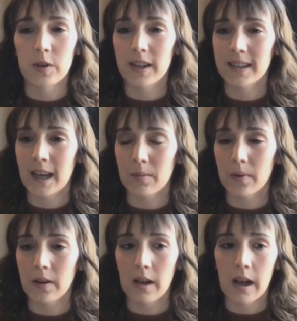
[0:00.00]
For
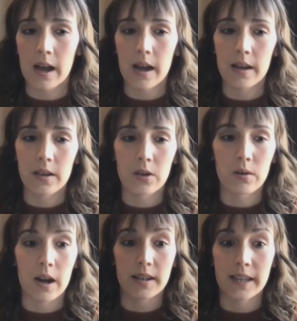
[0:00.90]
example, uh, you
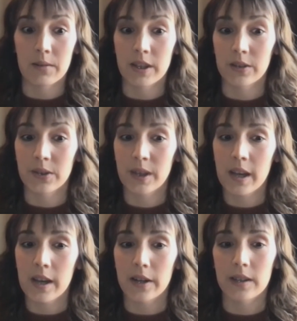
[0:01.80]
are a downhill
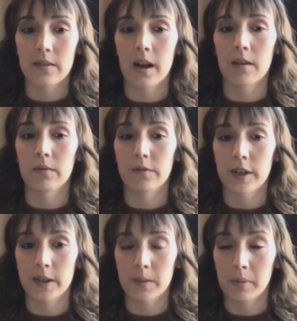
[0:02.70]
skier. Um,
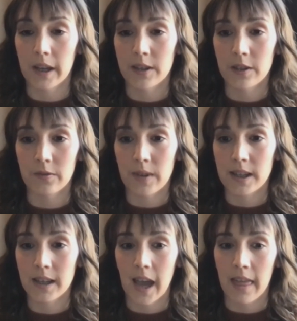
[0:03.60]
first, place your
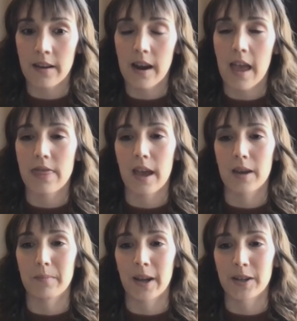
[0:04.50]
feet together and
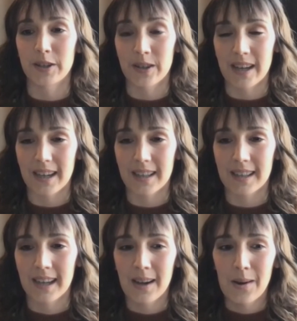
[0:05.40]
then bend your
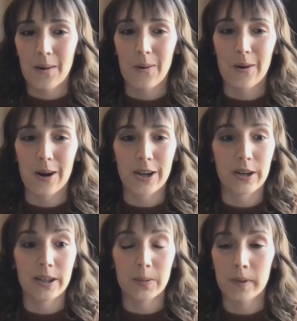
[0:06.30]
knees. Or
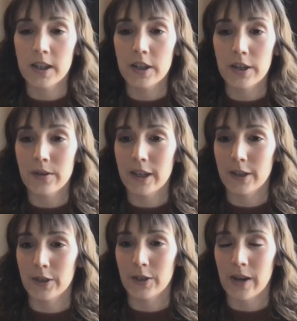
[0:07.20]
you're a sprinter, you need
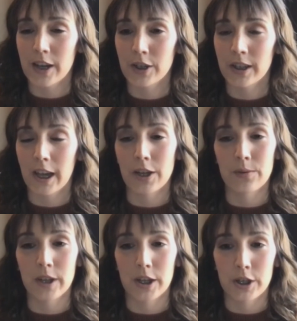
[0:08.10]
to stretch. Can
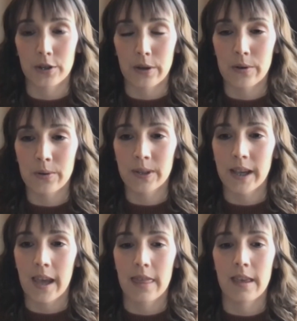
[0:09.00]
you touch your toes
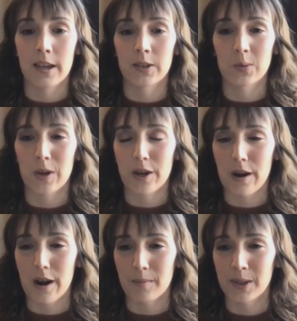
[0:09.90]
and then swing your
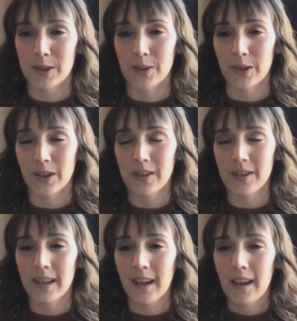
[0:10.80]
arms in
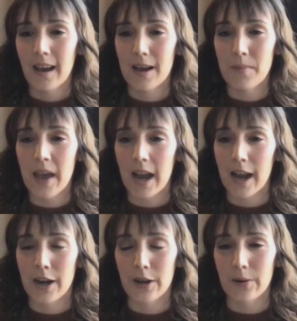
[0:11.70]
circles? Um, that
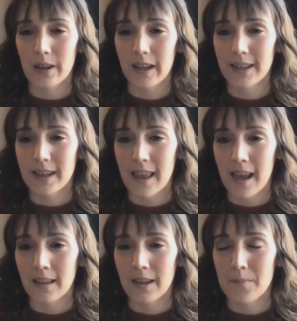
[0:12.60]
kind of correlates to
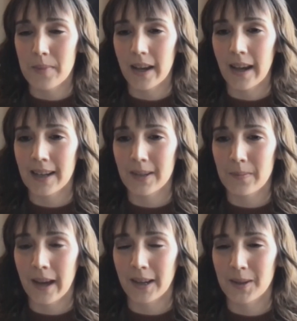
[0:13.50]
that Olympic
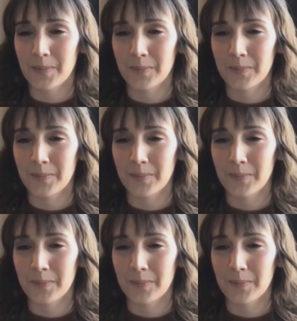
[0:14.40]
aspect.